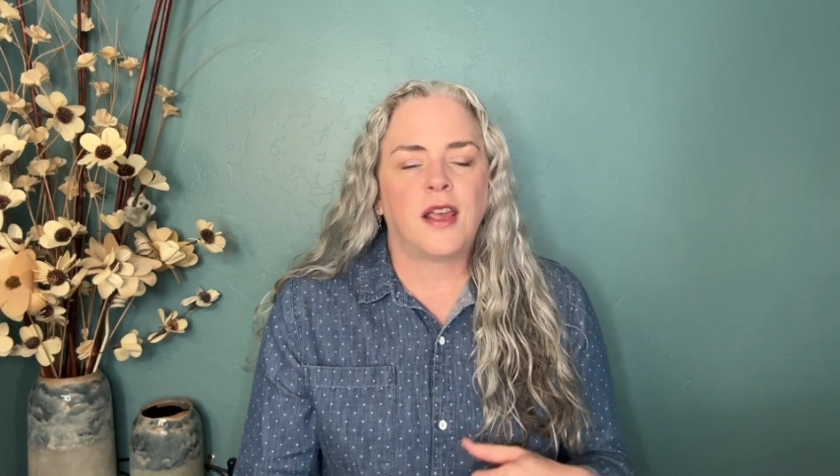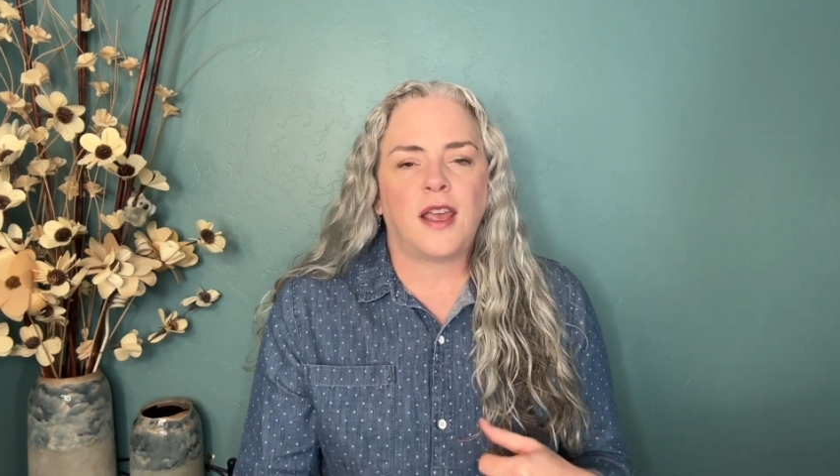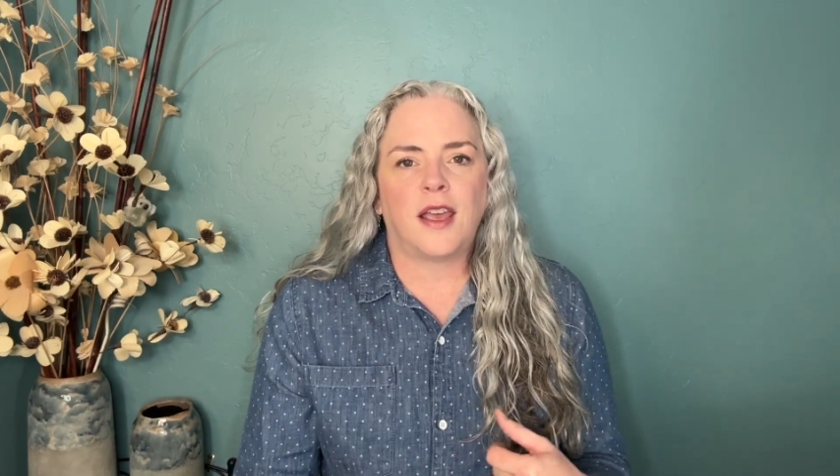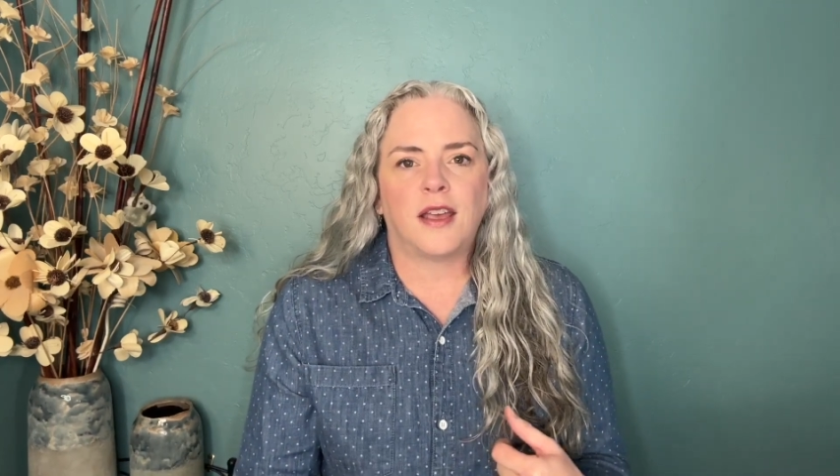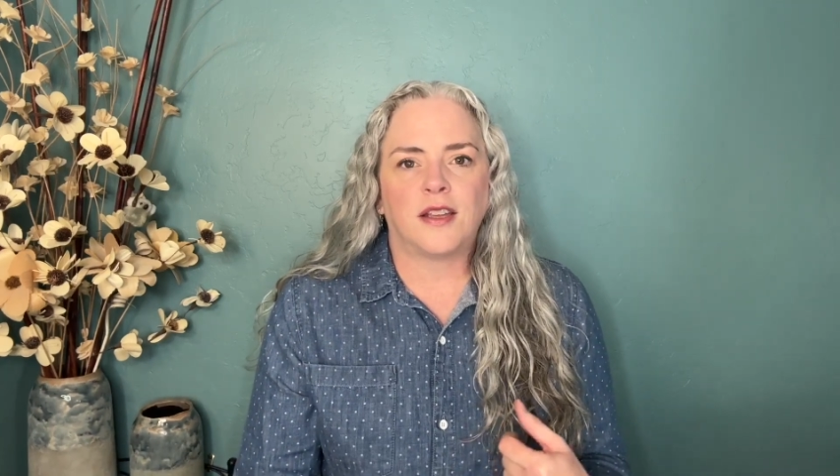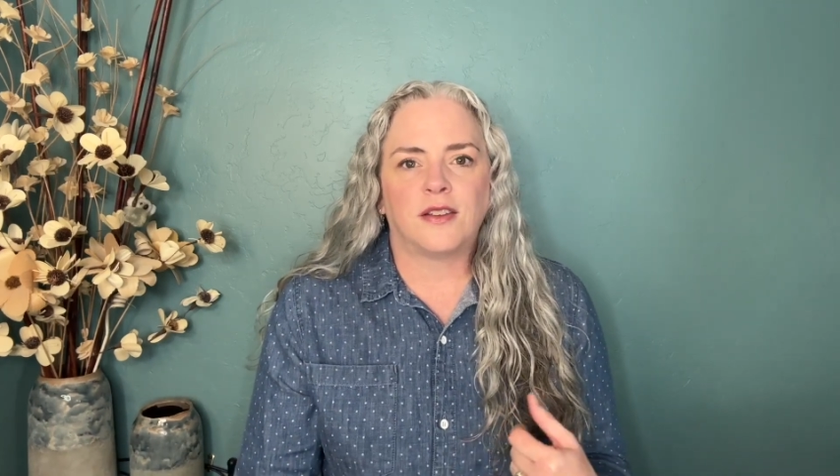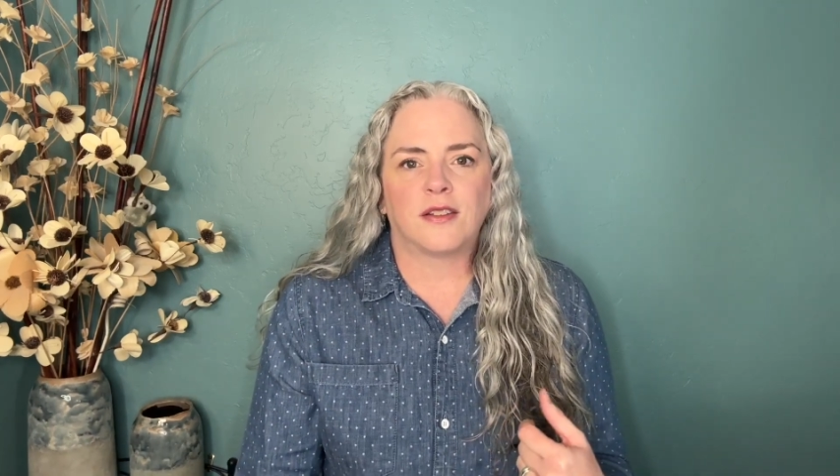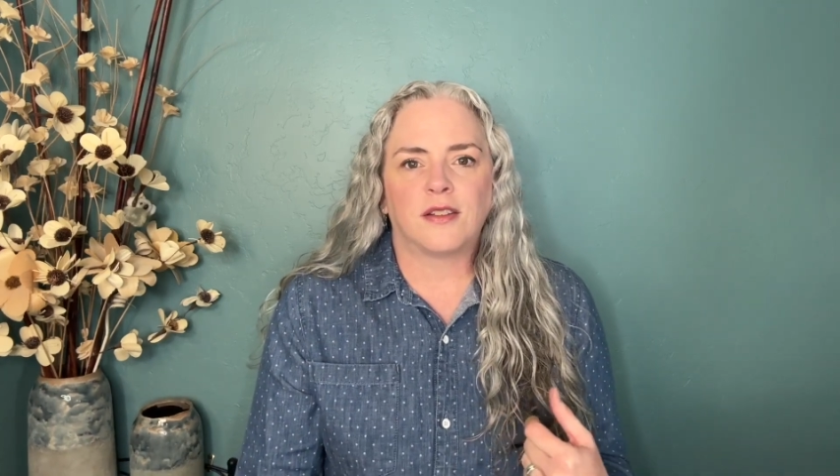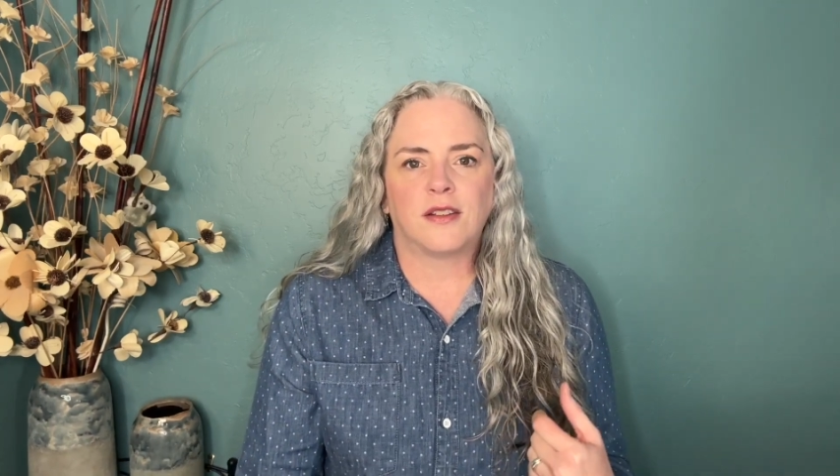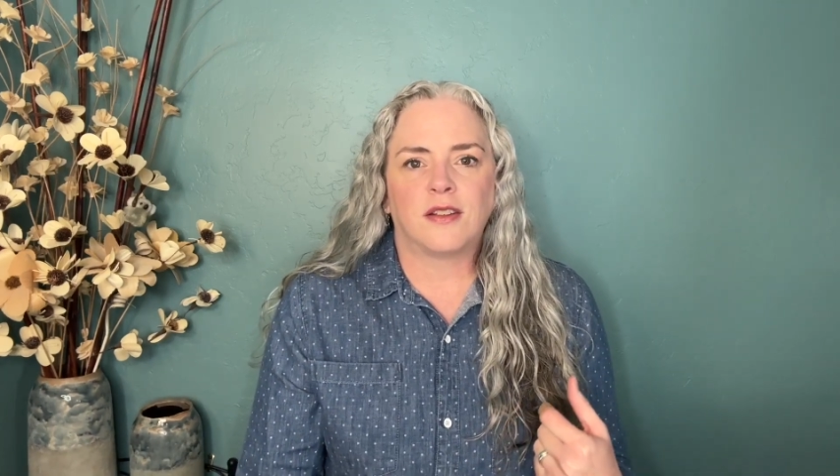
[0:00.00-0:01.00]
and
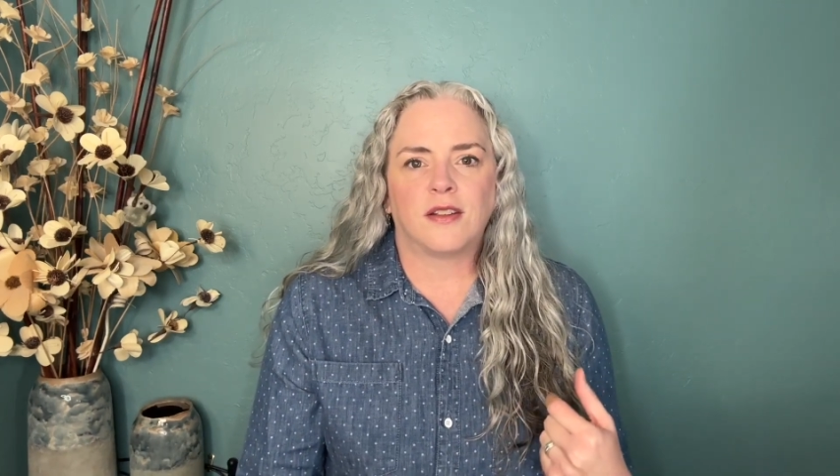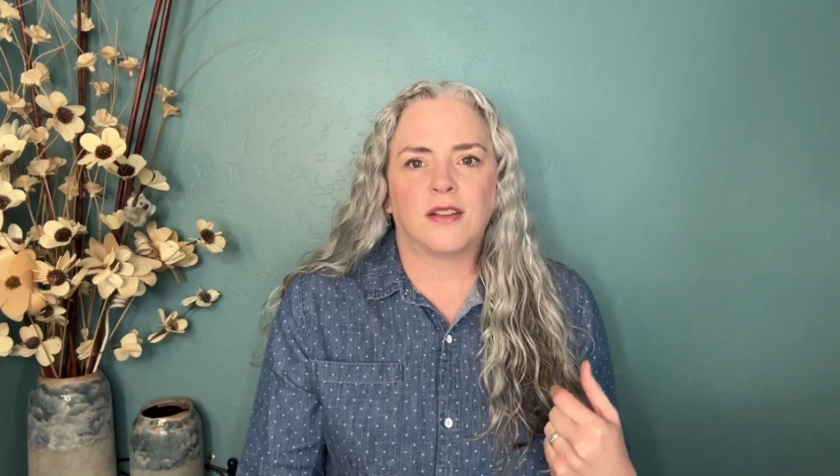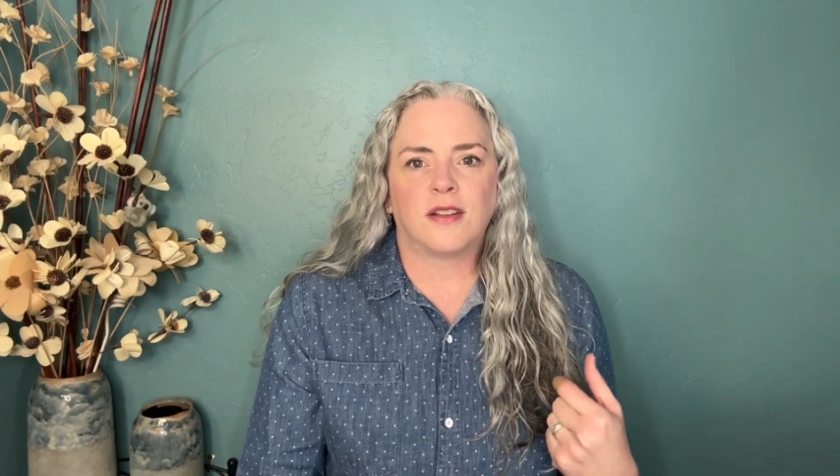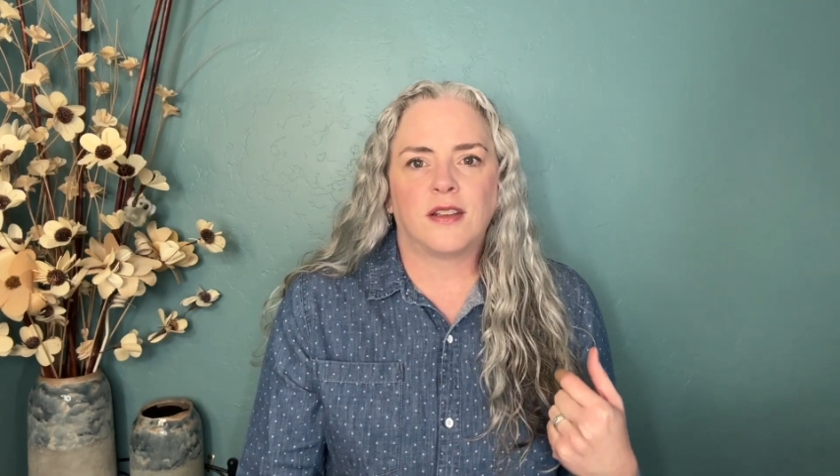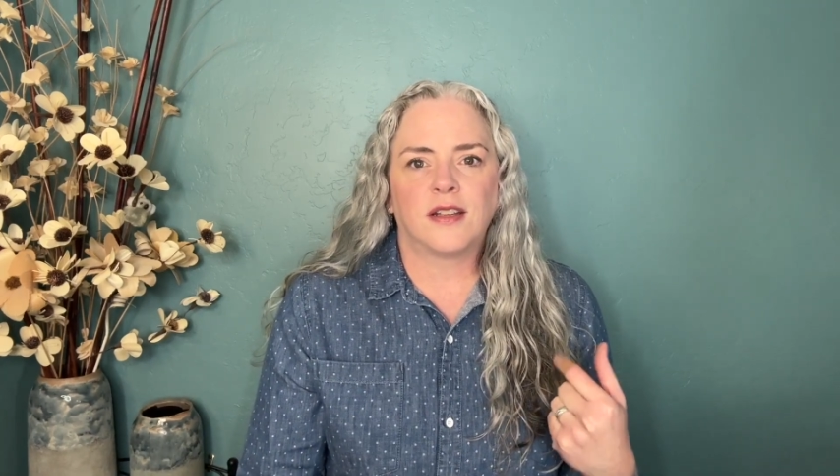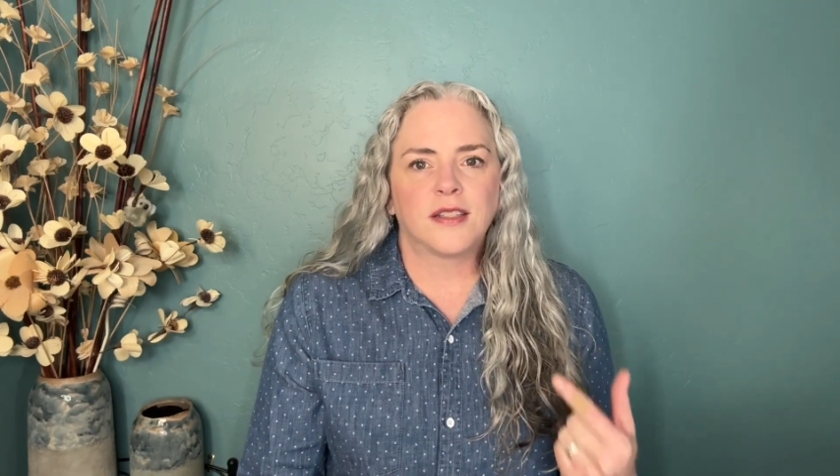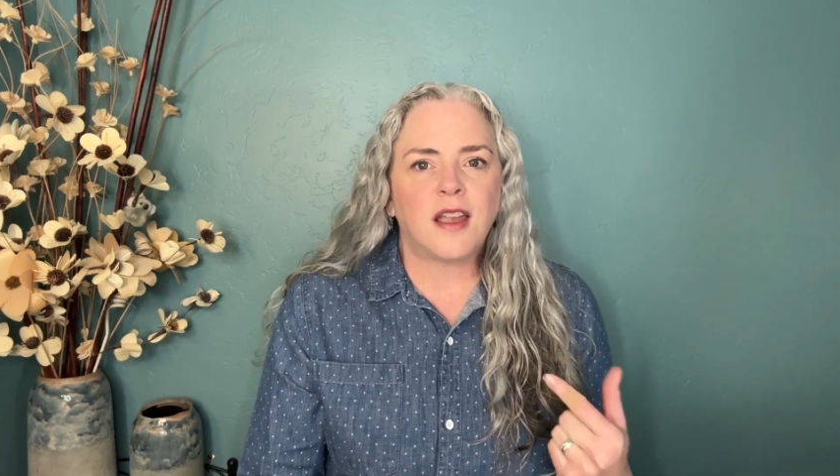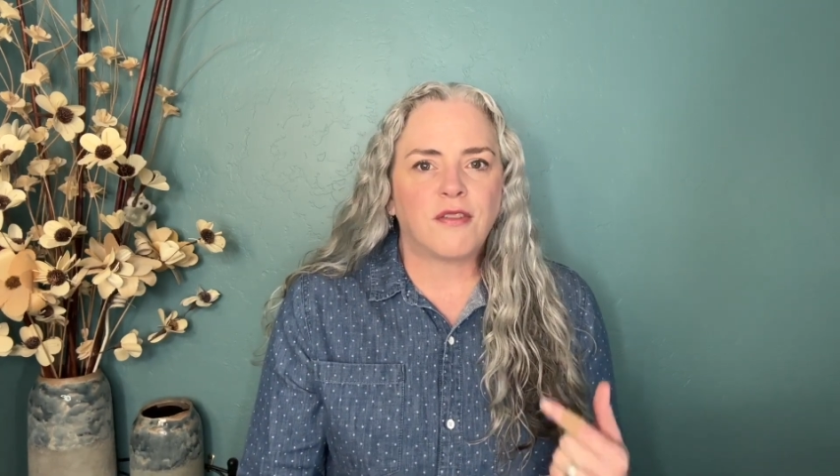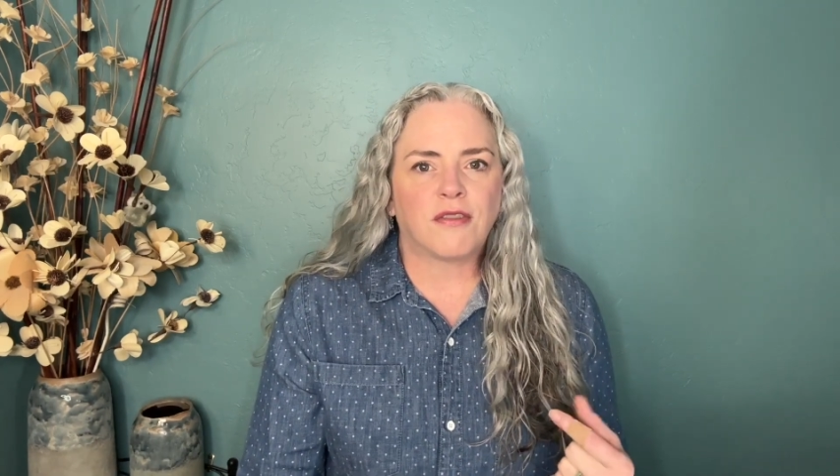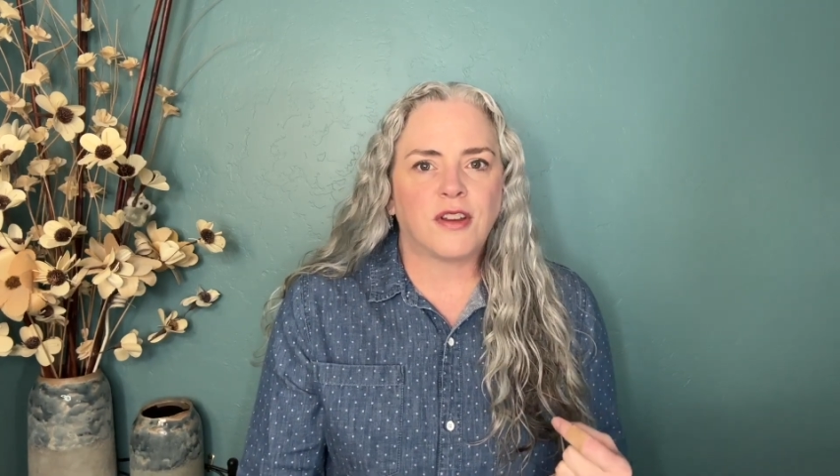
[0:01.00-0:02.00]
it's
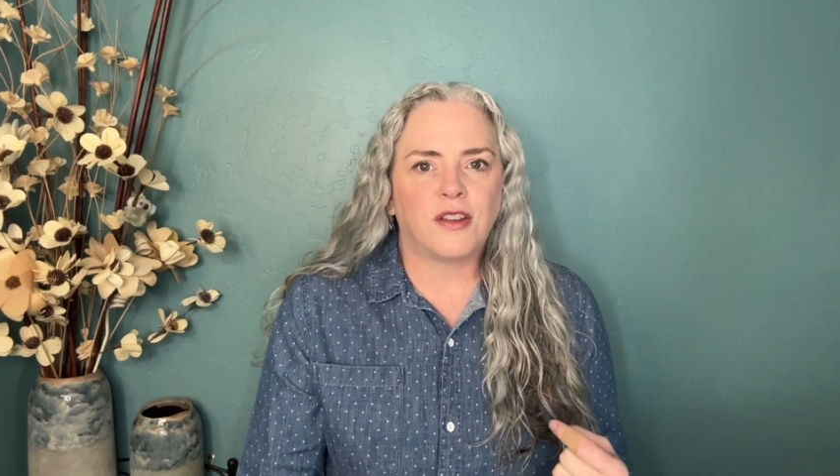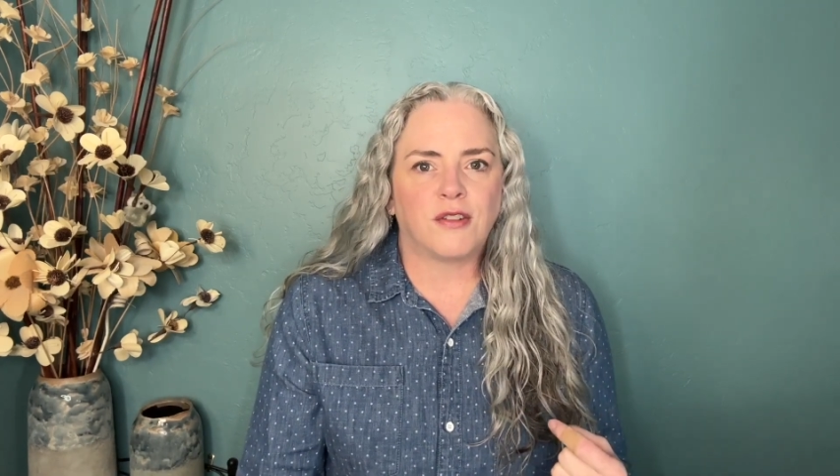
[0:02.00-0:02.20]
not for you.